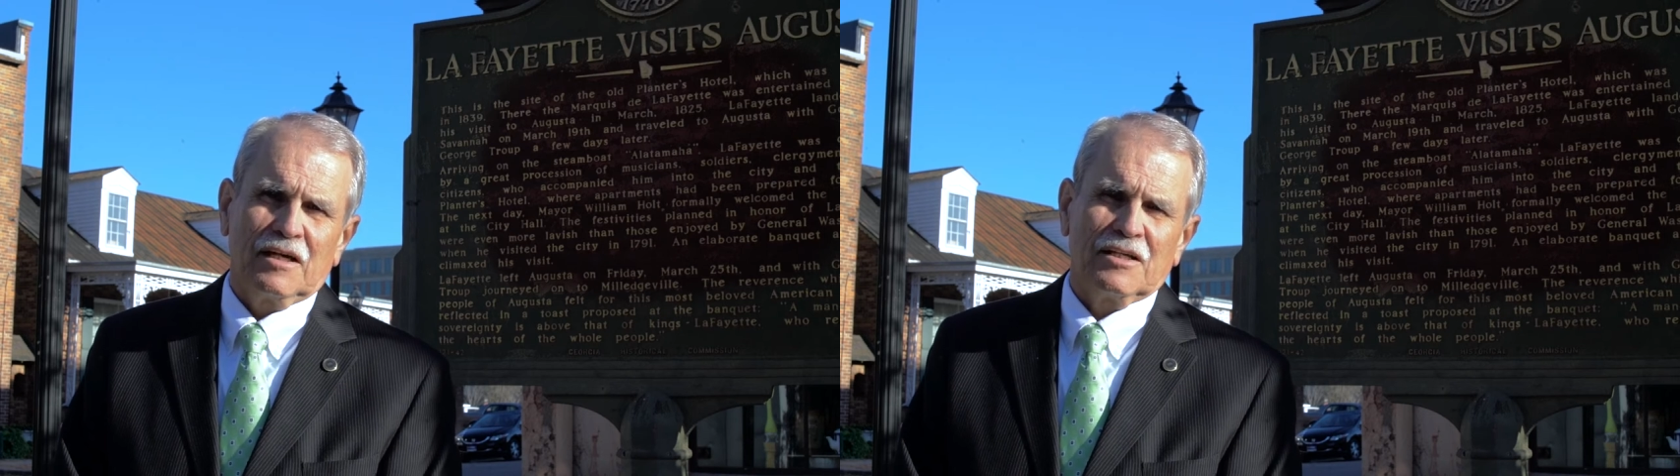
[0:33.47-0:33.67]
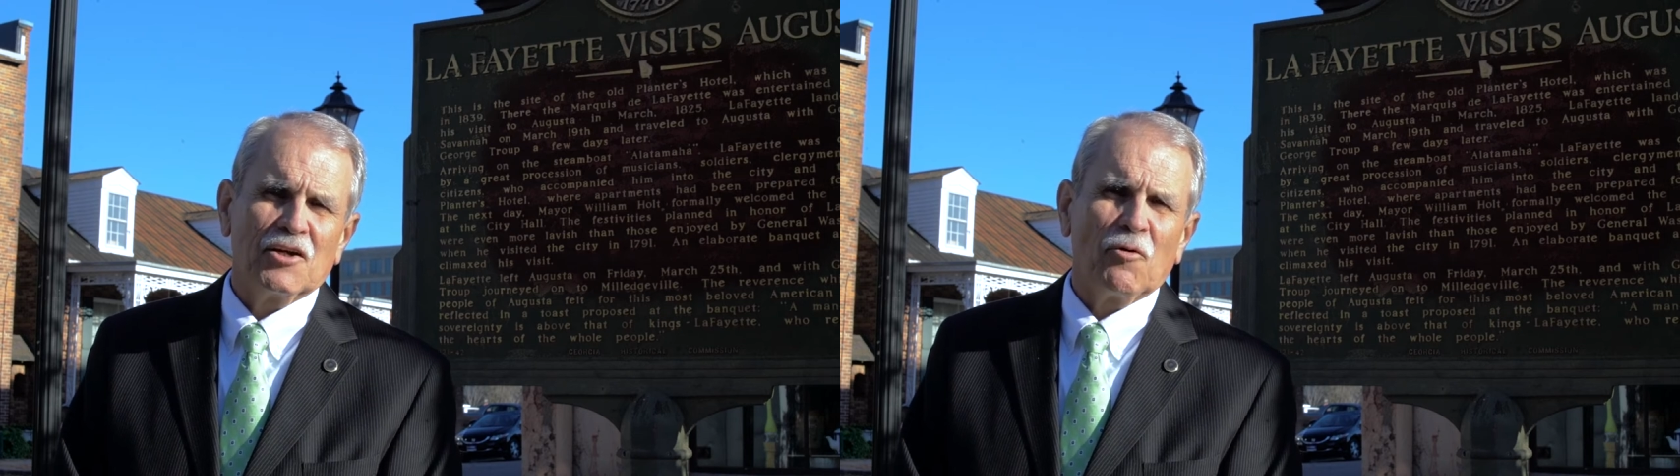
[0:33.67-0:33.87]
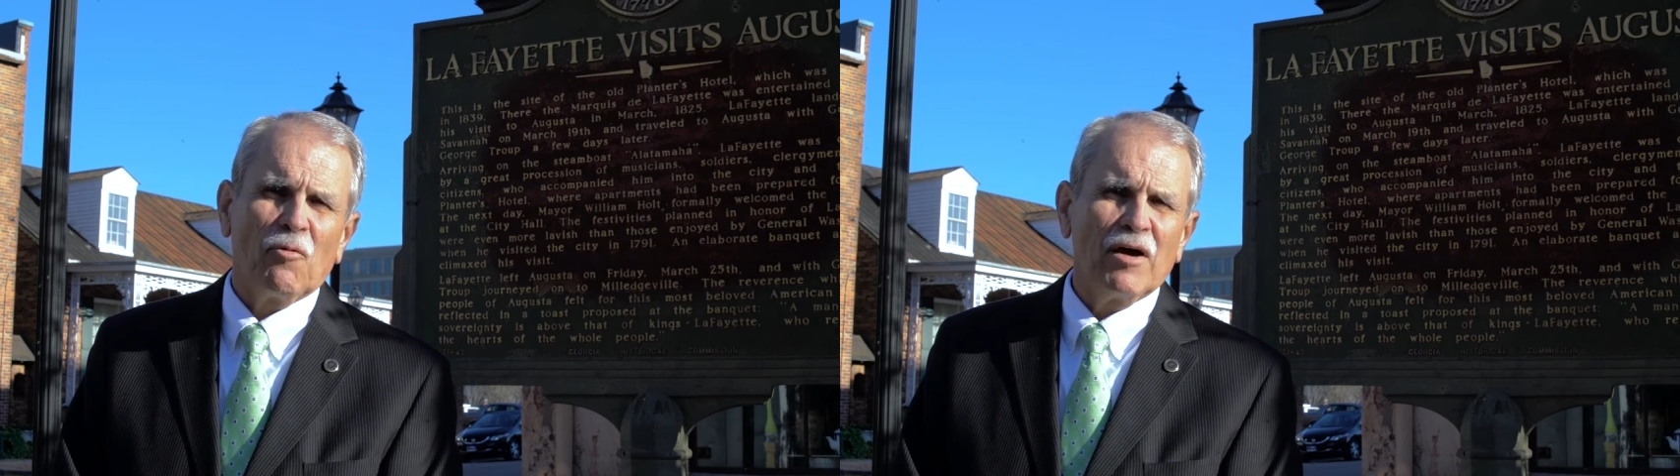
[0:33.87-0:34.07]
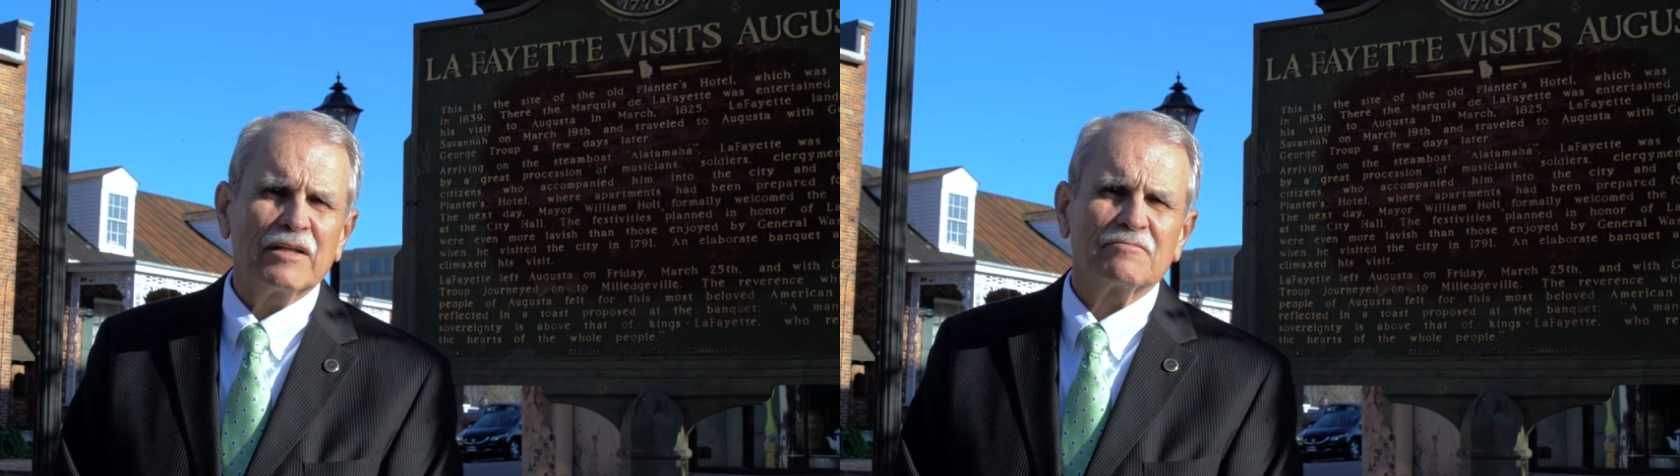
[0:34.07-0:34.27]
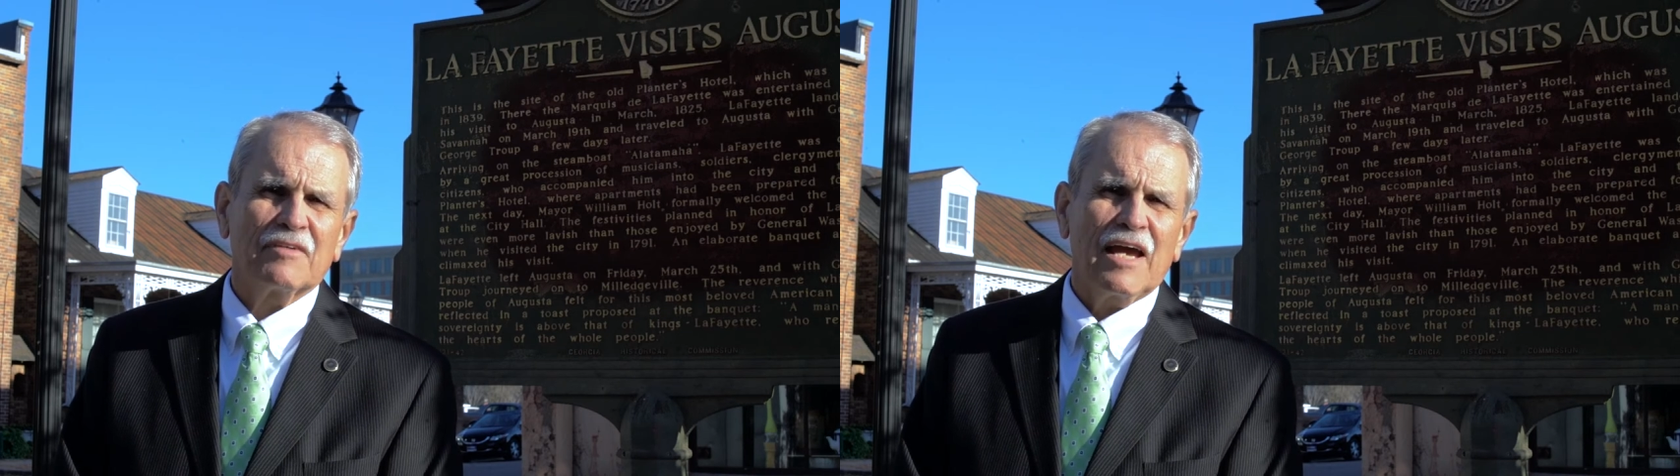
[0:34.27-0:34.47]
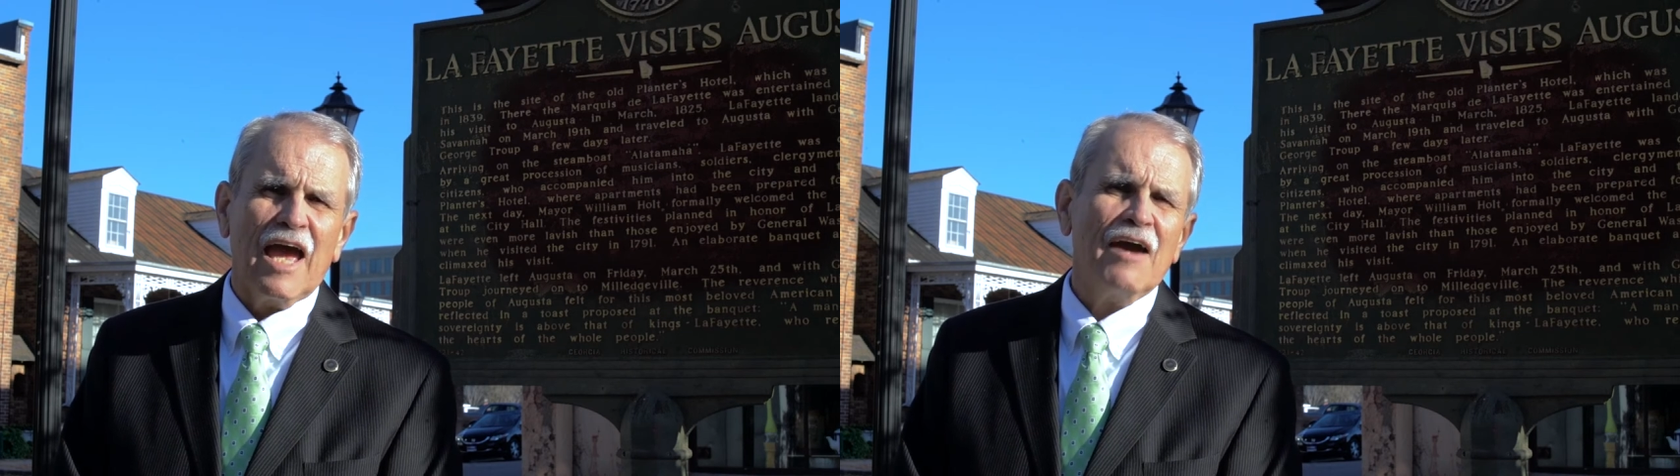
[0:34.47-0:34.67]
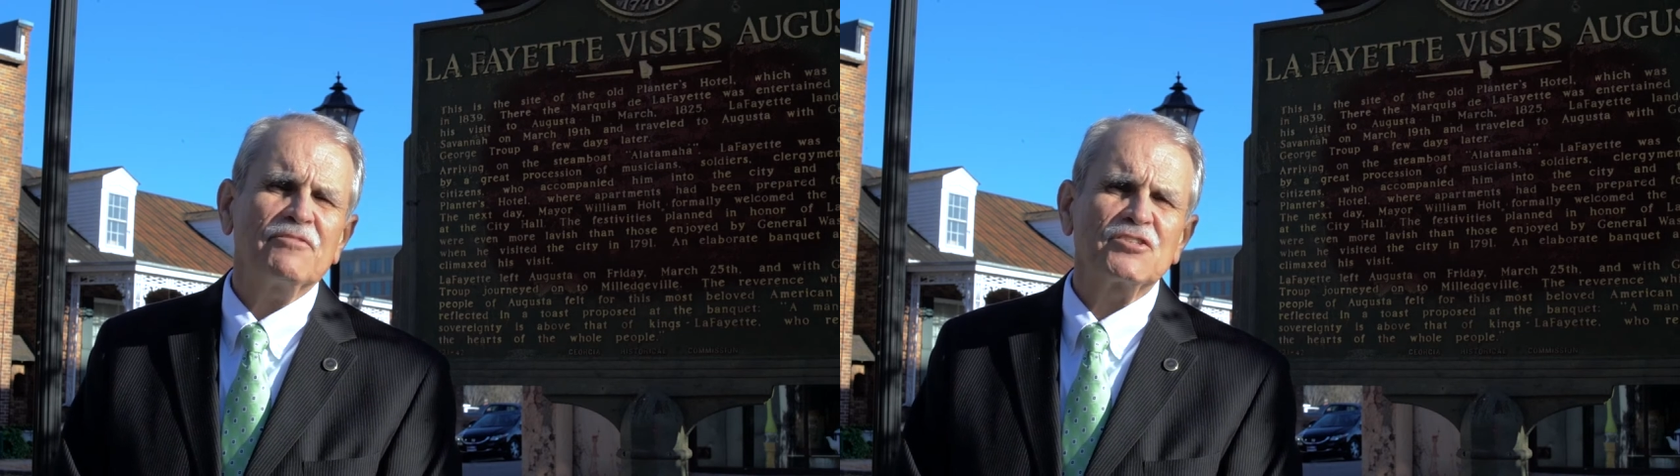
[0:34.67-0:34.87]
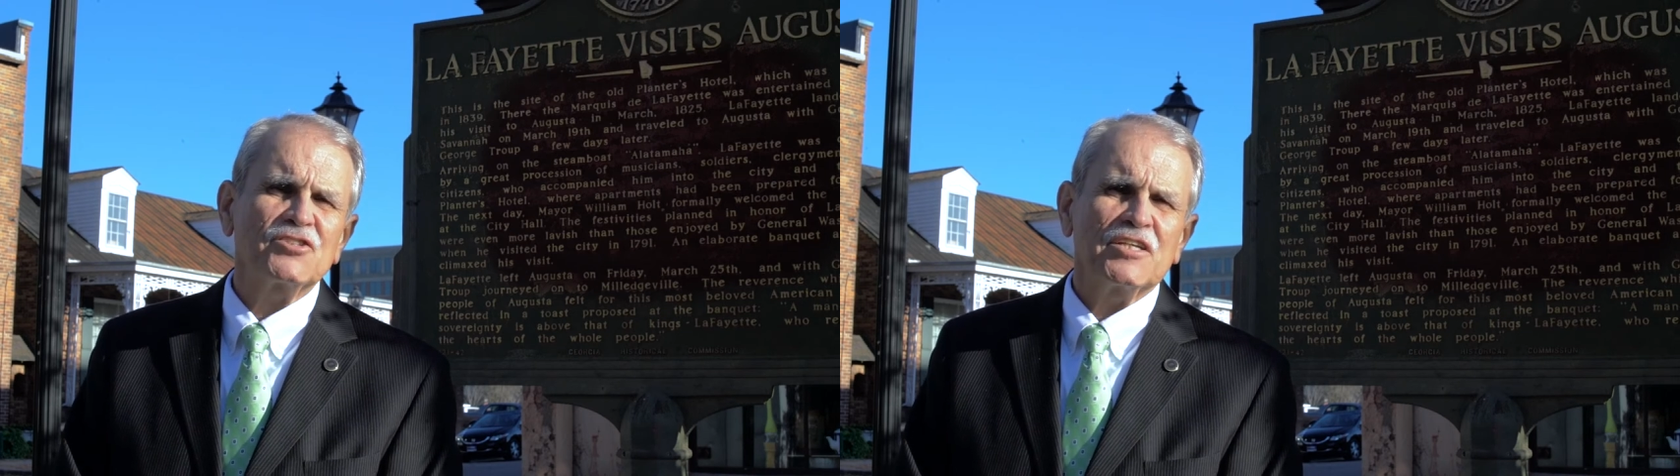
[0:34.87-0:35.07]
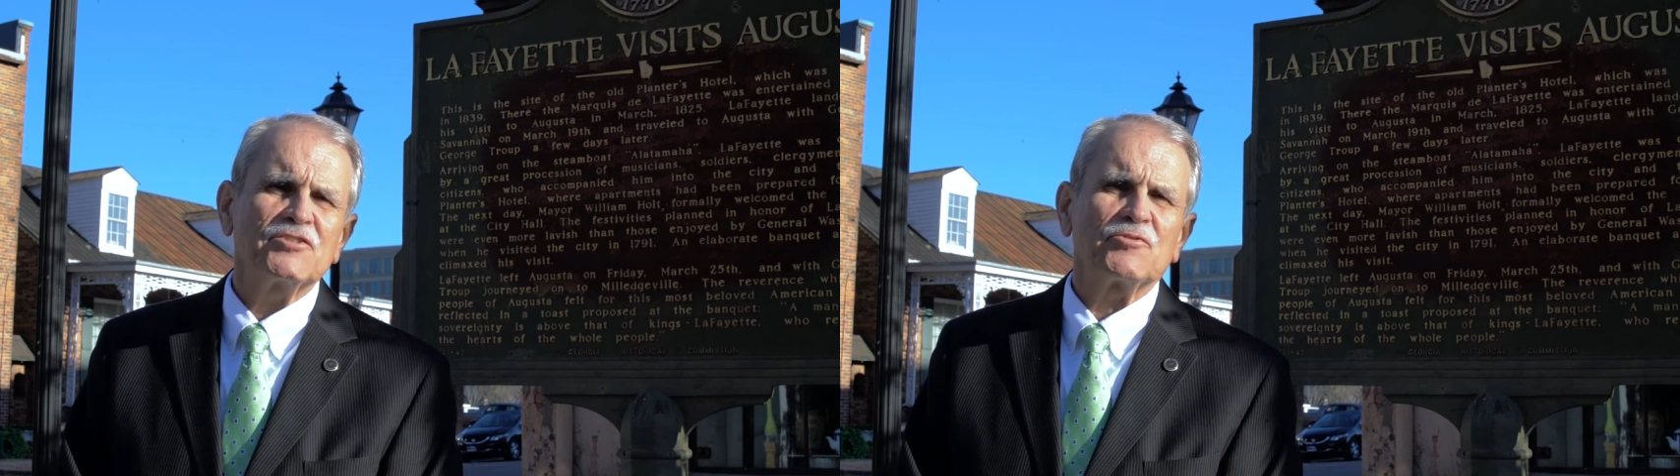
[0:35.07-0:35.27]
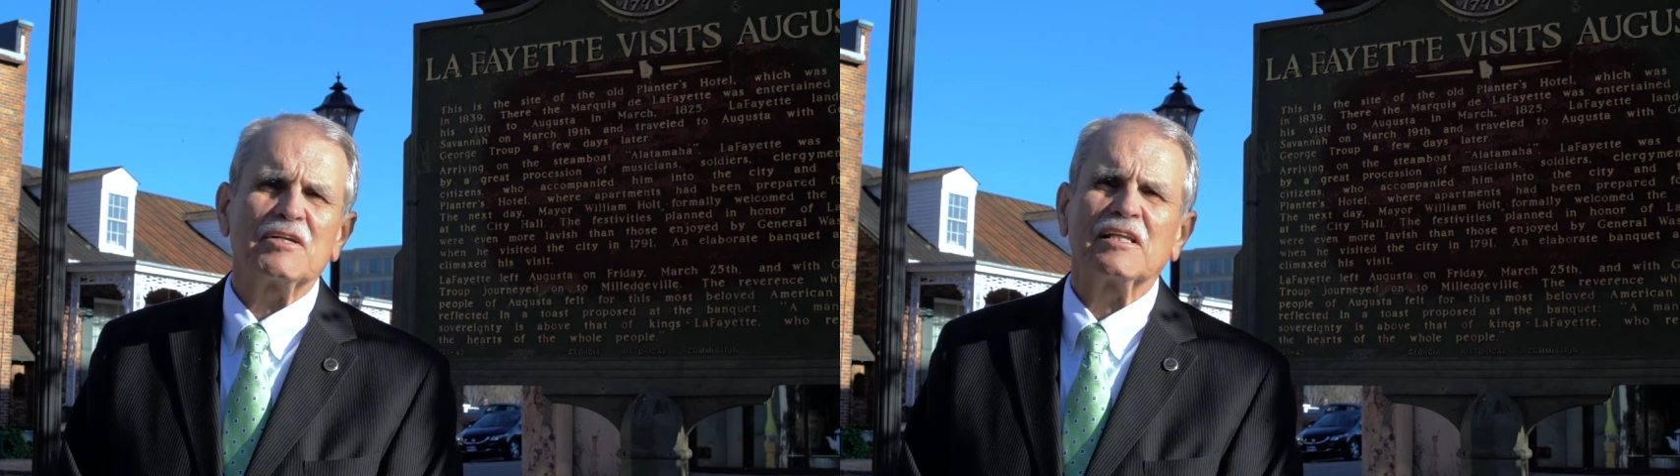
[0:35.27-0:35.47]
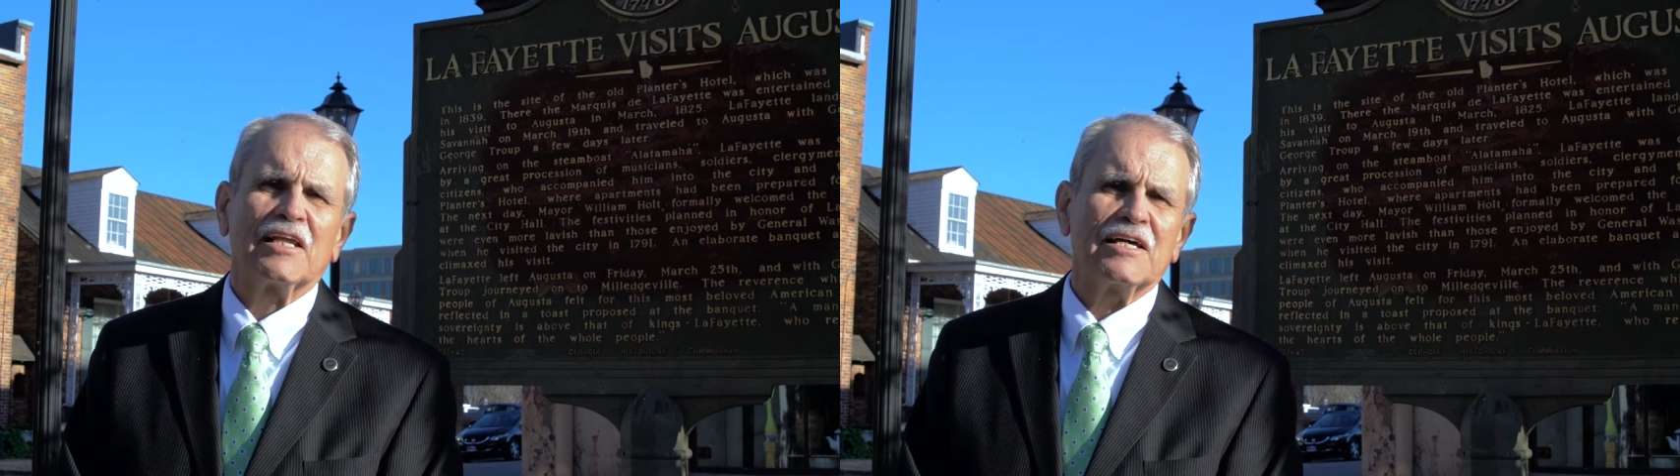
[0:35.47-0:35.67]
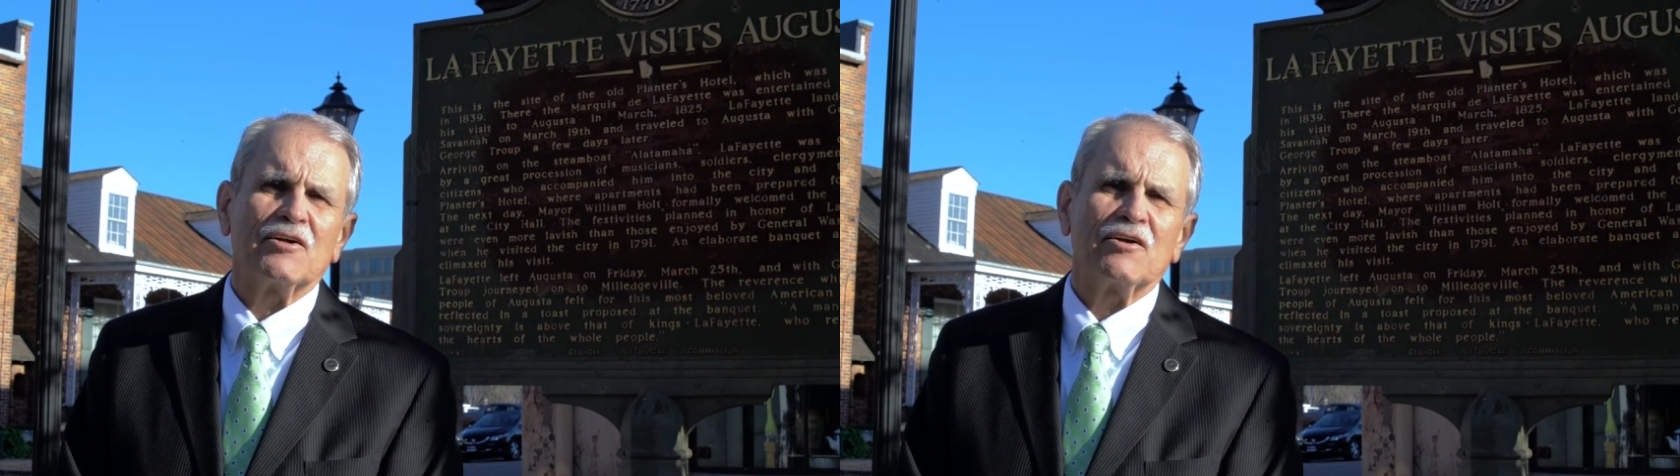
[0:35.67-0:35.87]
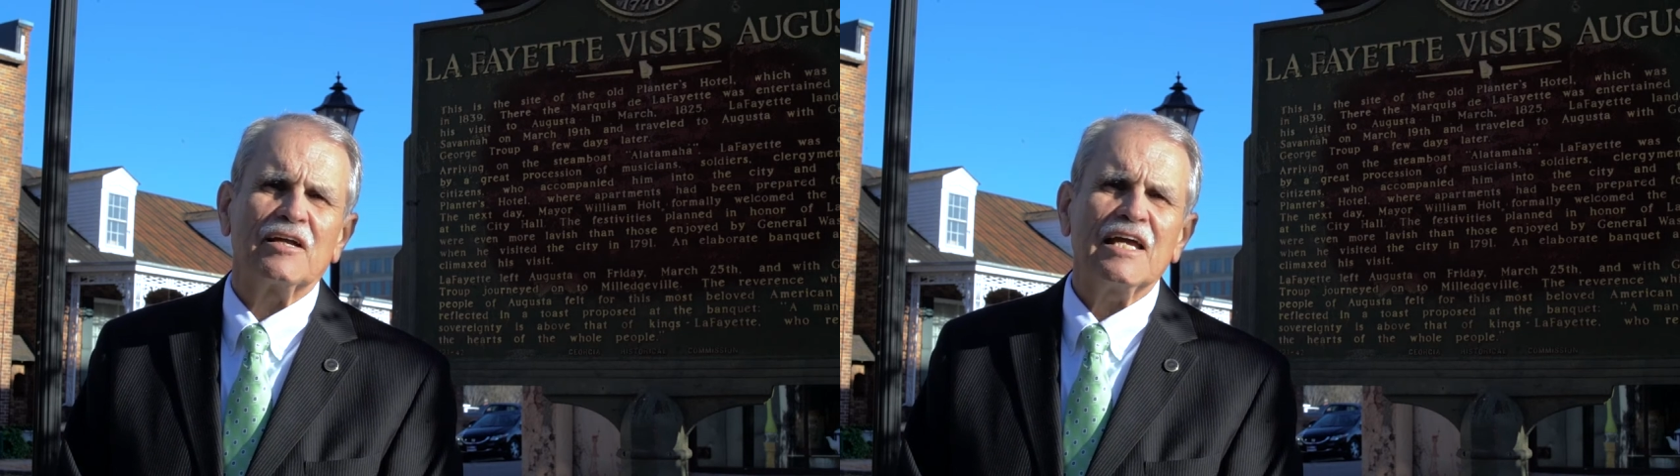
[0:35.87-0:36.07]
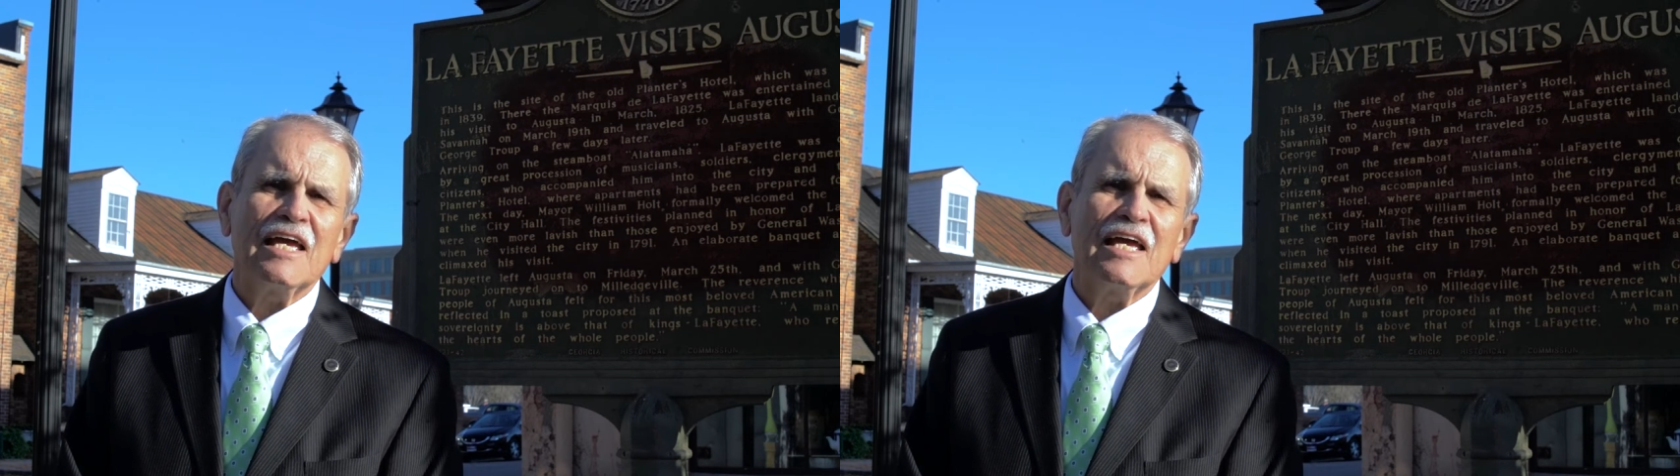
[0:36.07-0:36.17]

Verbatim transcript: You know what? Half a century later,